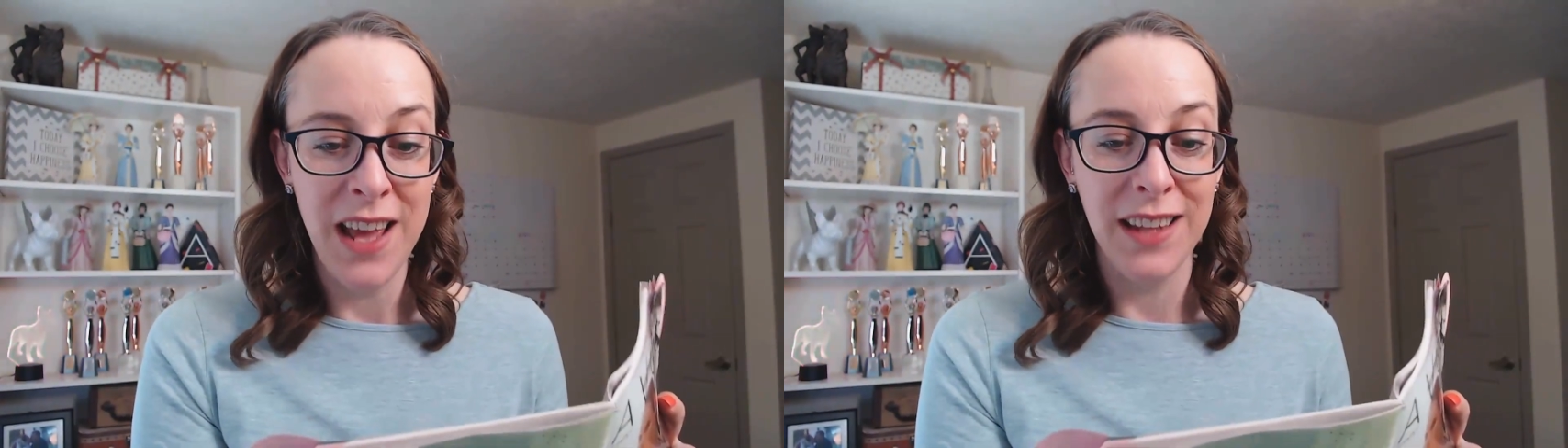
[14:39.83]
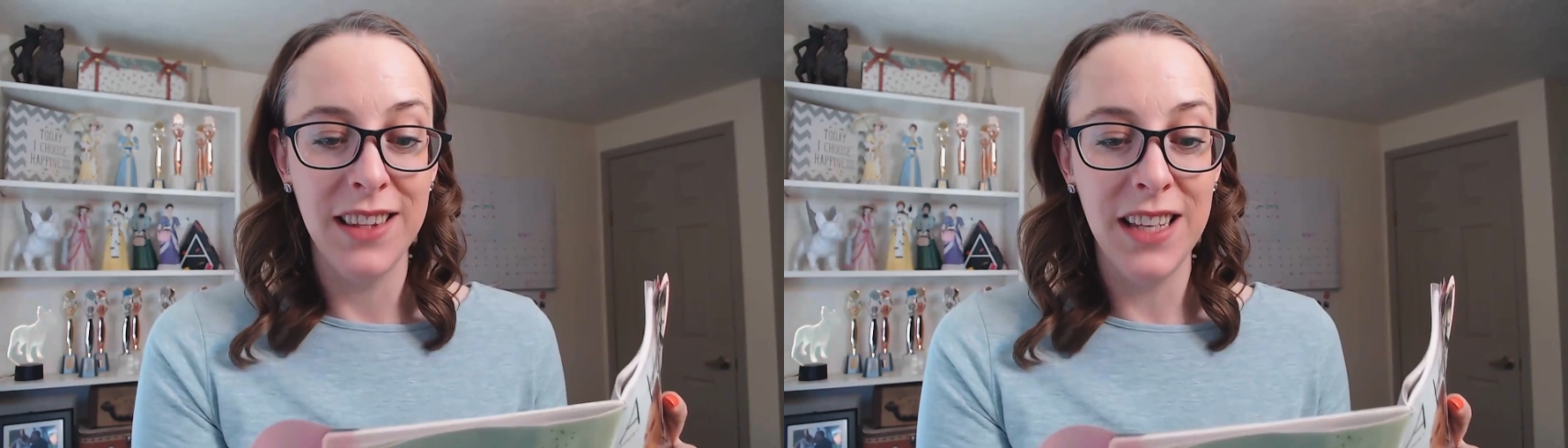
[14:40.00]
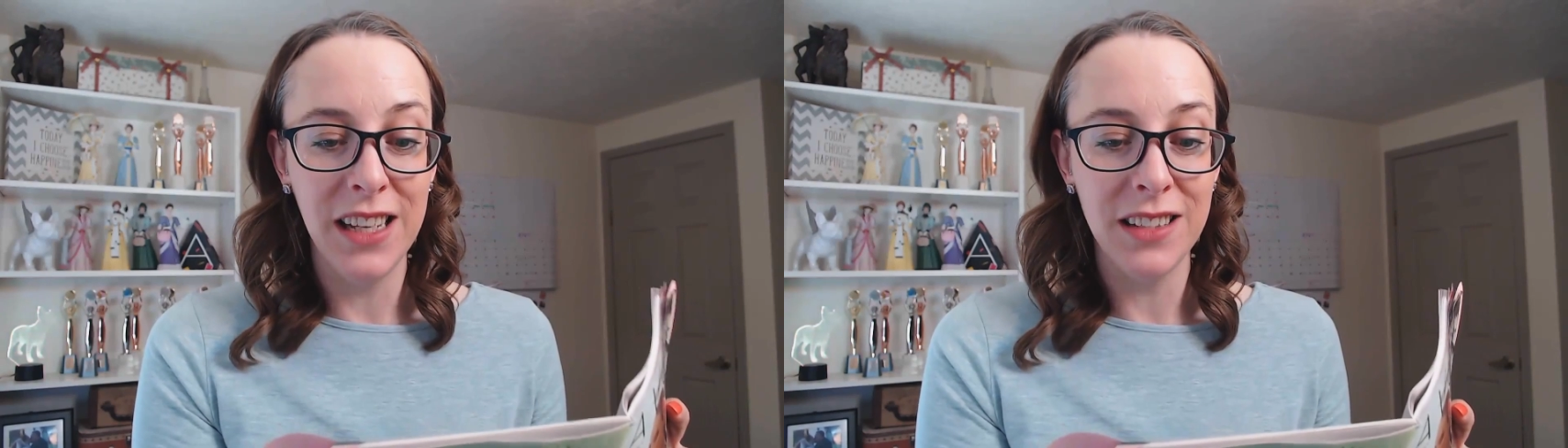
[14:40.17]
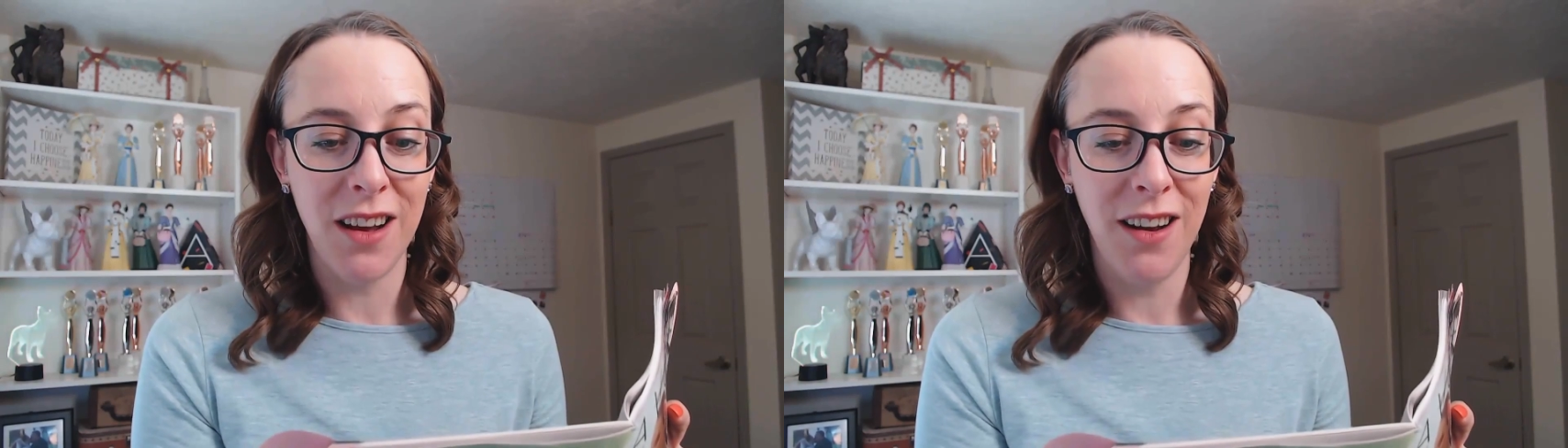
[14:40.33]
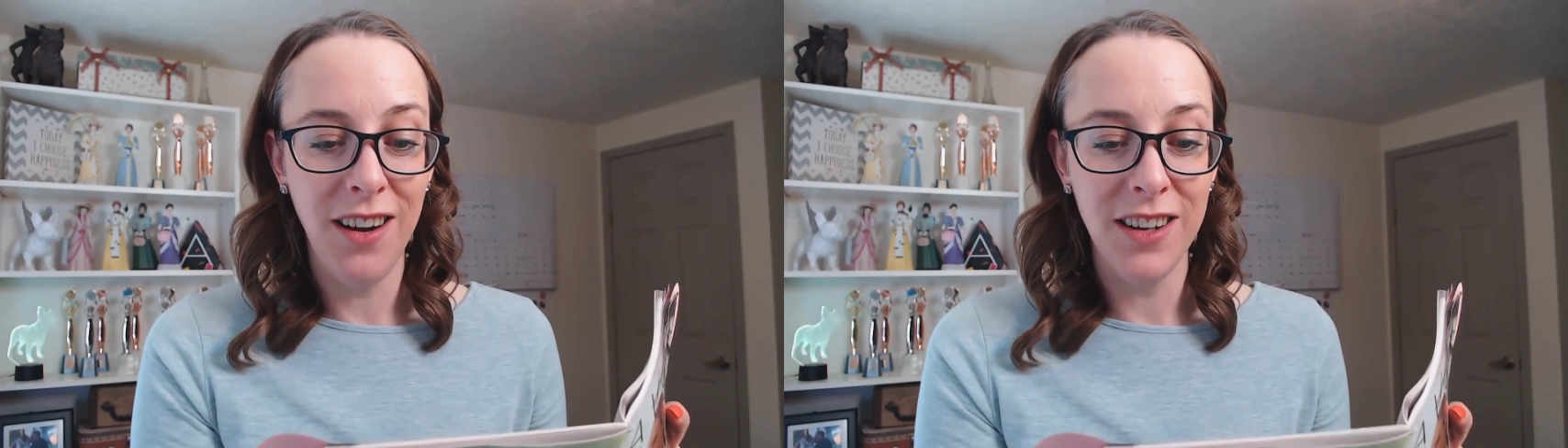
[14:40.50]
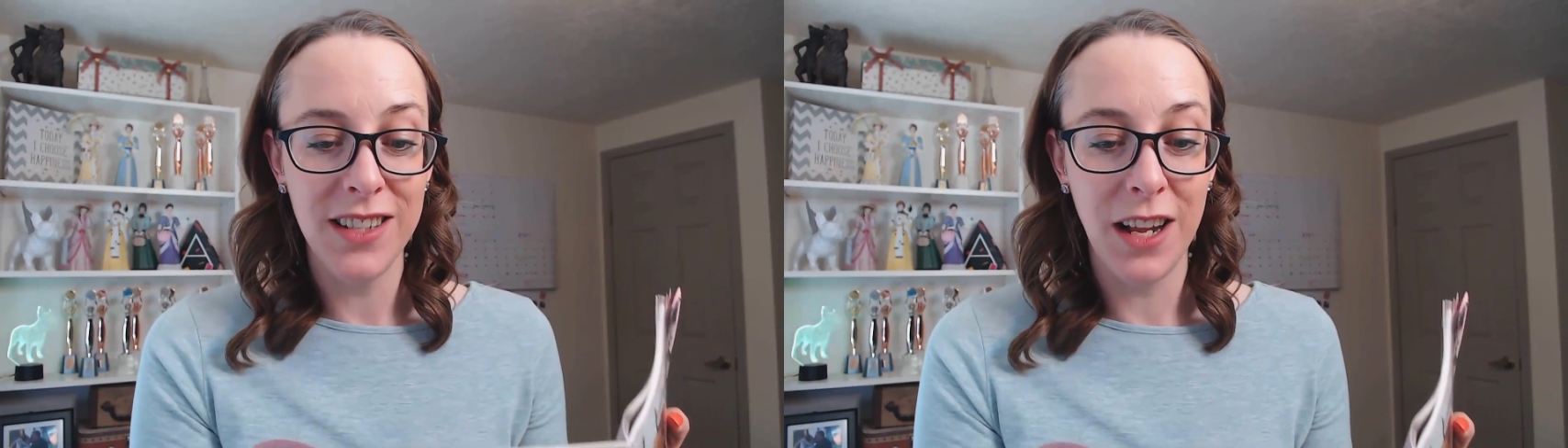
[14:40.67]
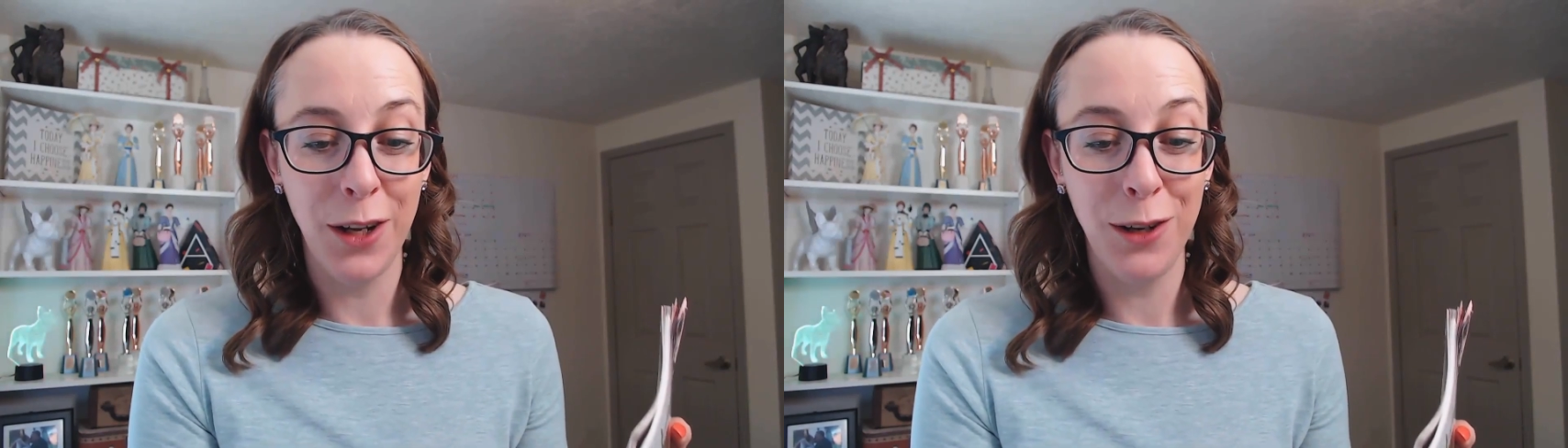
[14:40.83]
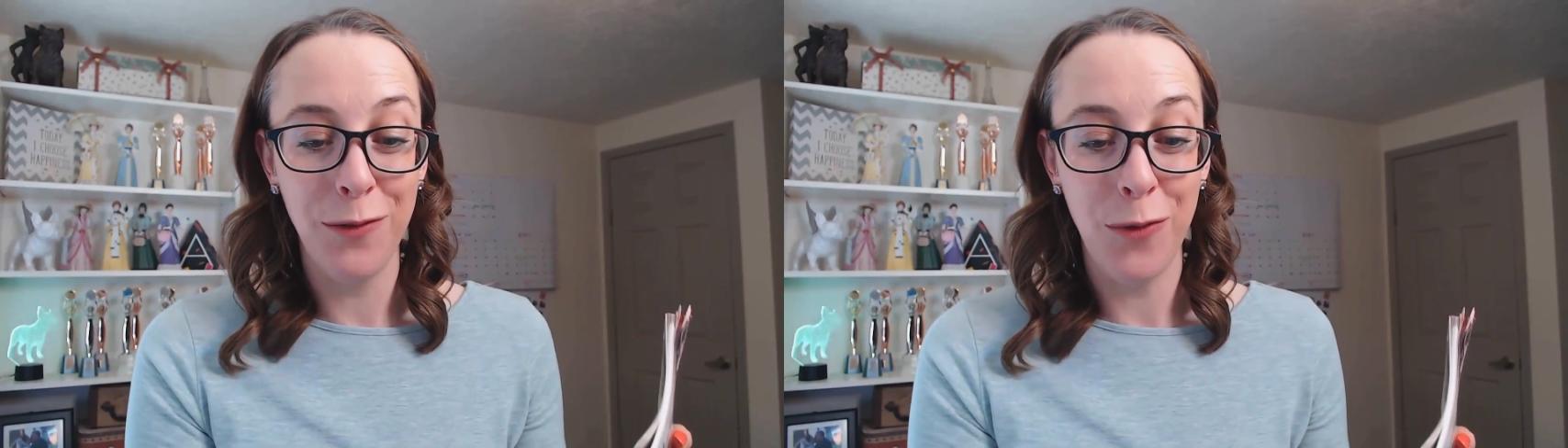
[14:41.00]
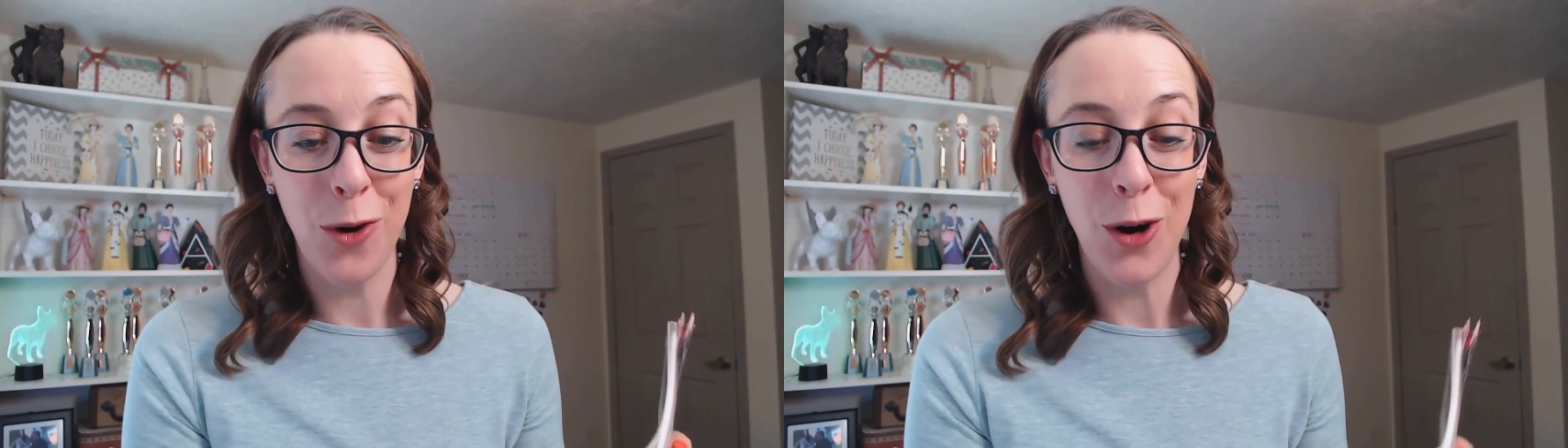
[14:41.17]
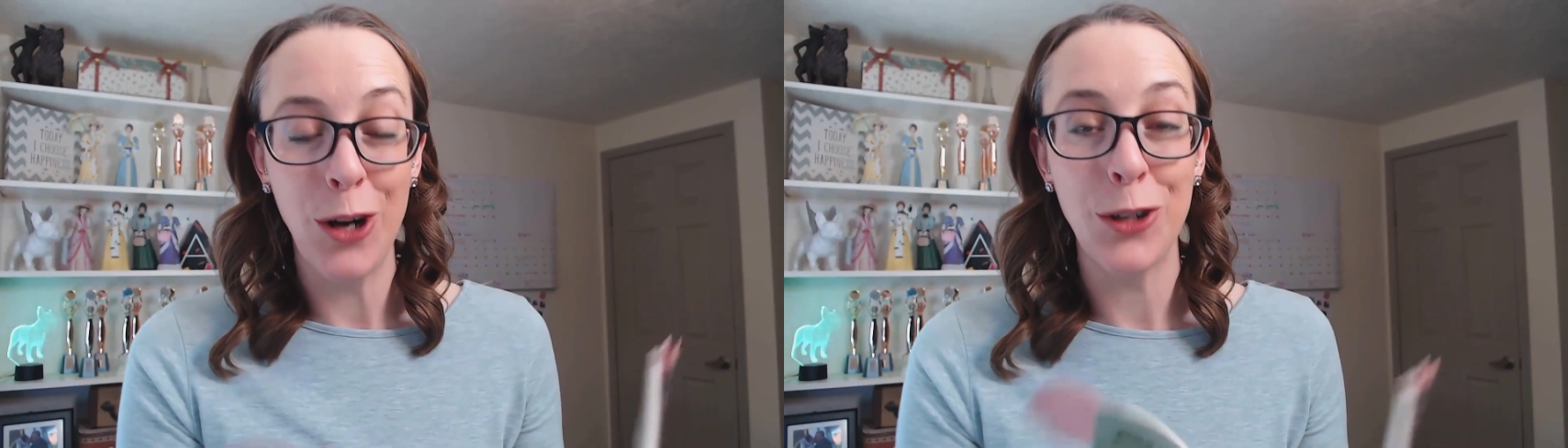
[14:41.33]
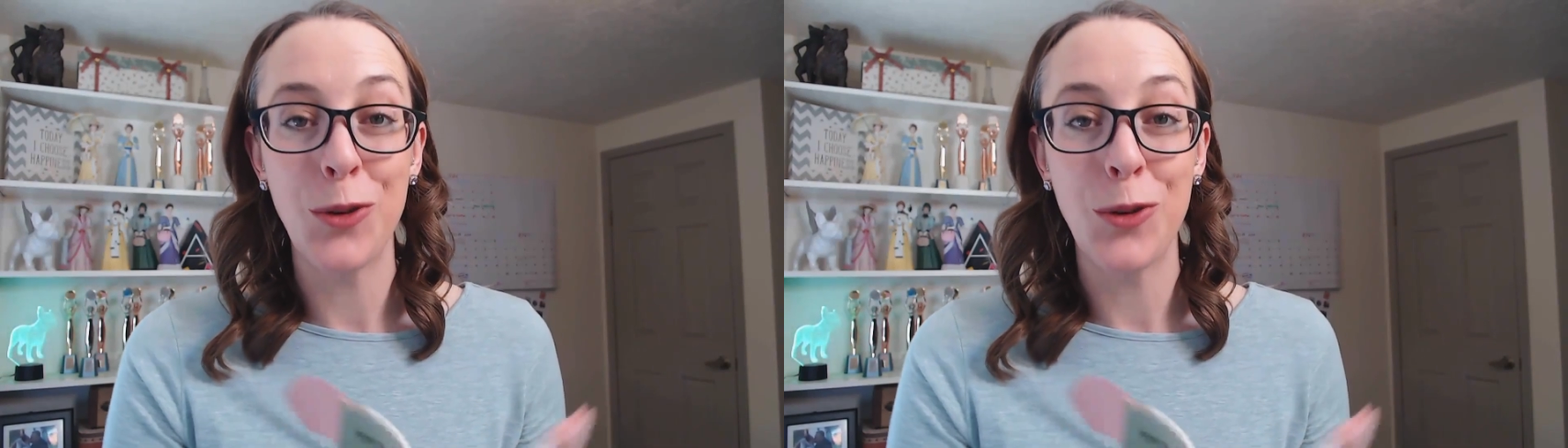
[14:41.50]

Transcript: These are selling for